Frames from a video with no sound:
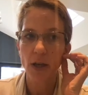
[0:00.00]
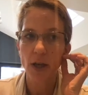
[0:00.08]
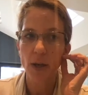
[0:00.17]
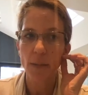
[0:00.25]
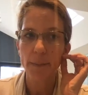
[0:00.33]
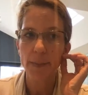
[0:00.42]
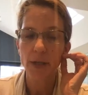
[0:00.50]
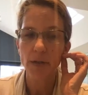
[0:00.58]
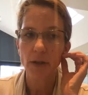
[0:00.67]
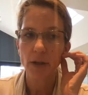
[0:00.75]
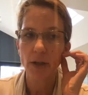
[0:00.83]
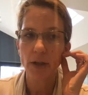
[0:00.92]

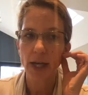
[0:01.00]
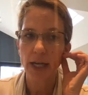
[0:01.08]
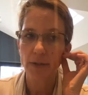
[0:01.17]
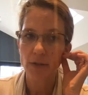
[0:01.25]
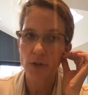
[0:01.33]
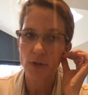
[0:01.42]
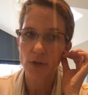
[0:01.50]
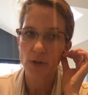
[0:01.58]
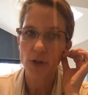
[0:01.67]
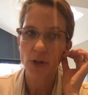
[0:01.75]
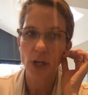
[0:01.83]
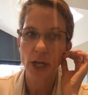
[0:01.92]
milk ounces